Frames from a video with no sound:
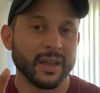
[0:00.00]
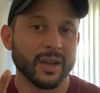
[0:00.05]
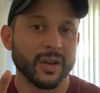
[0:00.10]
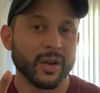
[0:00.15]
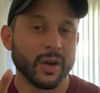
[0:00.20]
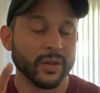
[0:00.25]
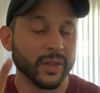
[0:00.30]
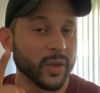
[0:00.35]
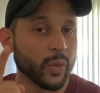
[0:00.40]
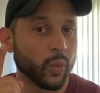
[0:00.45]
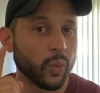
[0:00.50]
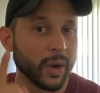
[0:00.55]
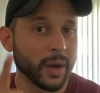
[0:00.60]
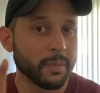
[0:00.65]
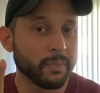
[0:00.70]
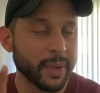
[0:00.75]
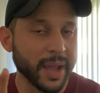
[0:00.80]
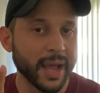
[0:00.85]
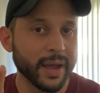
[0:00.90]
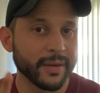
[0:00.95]
Only 1
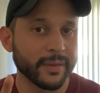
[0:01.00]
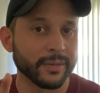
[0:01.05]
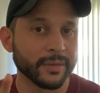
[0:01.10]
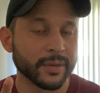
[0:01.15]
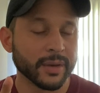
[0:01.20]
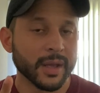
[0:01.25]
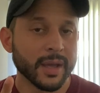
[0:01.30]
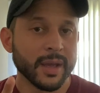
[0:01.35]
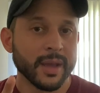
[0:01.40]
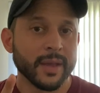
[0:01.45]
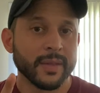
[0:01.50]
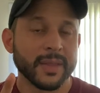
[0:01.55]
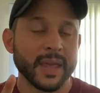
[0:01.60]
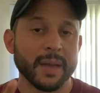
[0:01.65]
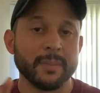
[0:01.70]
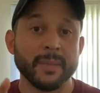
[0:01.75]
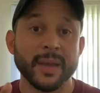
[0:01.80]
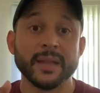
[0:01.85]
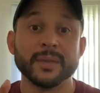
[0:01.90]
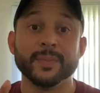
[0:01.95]
pound,
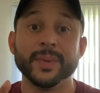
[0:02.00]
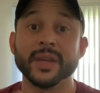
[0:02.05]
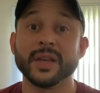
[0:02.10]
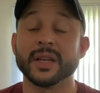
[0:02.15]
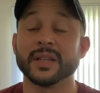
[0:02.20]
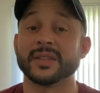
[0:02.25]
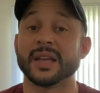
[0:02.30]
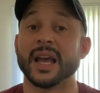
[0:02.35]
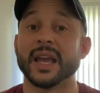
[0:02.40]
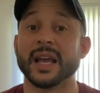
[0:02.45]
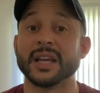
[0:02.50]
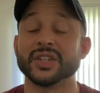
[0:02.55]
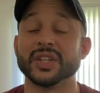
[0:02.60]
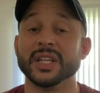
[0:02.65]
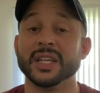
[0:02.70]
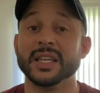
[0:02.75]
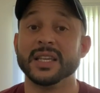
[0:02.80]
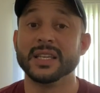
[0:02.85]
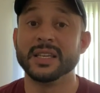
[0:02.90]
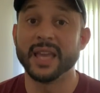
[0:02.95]
that meant because I
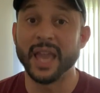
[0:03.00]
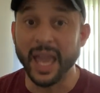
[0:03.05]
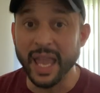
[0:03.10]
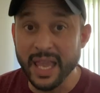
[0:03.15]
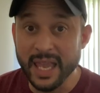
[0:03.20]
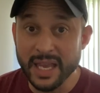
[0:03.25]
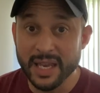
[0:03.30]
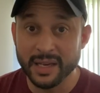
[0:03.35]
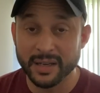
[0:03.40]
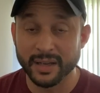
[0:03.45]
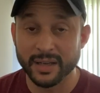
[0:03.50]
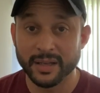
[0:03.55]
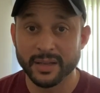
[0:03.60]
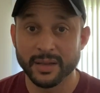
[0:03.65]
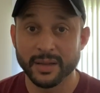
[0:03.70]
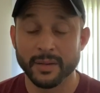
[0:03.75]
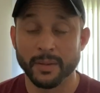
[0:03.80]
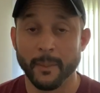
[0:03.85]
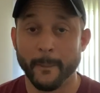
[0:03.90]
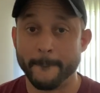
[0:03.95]
actually gained
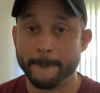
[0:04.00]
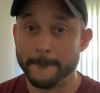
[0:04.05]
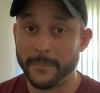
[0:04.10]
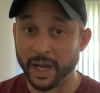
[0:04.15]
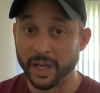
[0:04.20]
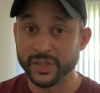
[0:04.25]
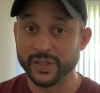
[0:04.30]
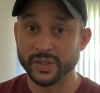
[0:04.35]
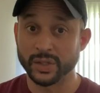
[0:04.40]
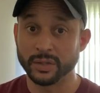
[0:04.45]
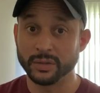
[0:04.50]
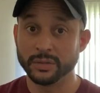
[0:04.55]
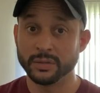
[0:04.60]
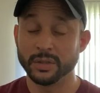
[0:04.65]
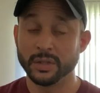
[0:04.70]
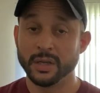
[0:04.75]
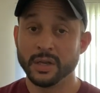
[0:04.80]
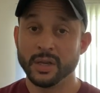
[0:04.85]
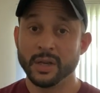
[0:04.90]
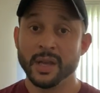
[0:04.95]
muscle
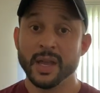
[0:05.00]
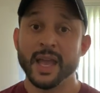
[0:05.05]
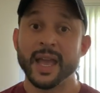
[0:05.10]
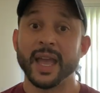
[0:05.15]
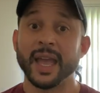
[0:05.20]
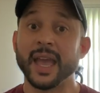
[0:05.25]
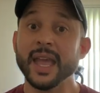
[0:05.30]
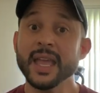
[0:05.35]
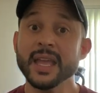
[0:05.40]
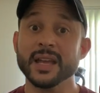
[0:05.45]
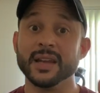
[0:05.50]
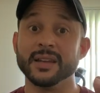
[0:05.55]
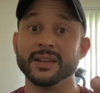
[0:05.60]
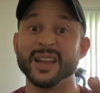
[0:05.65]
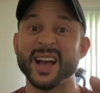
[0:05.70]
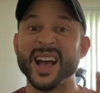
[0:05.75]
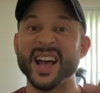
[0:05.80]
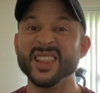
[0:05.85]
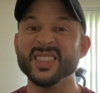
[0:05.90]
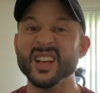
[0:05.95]

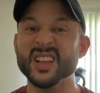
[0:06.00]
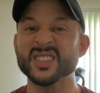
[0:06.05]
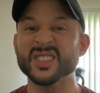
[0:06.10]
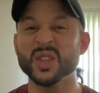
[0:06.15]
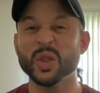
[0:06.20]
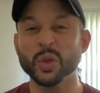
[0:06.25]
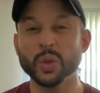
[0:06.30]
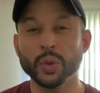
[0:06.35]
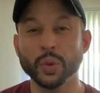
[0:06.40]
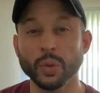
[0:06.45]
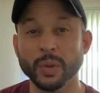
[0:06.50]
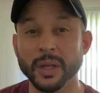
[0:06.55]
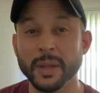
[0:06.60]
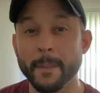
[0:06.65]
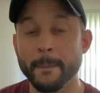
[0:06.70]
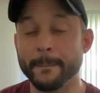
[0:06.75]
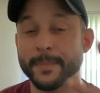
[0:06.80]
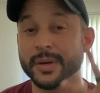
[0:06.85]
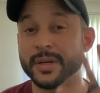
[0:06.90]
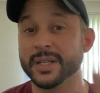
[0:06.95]
and I lost
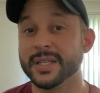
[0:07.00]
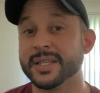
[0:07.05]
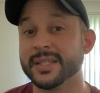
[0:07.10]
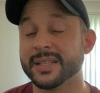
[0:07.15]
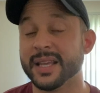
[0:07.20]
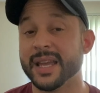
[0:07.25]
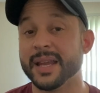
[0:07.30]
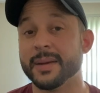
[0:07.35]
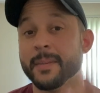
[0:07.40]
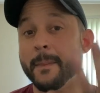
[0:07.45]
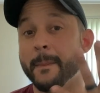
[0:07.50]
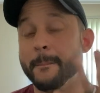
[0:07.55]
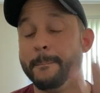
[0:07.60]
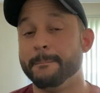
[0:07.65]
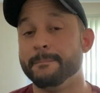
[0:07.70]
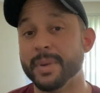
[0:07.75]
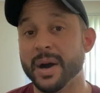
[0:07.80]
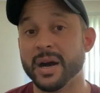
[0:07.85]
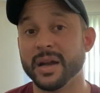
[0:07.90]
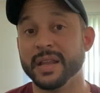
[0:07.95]
3%
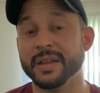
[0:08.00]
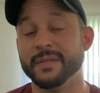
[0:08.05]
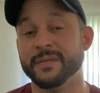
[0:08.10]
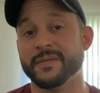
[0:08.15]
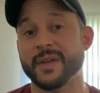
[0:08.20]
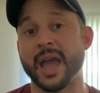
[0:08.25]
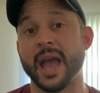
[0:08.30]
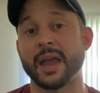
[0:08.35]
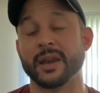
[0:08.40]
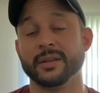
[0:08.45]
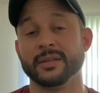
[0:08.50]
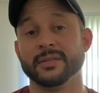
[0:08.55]
body fat,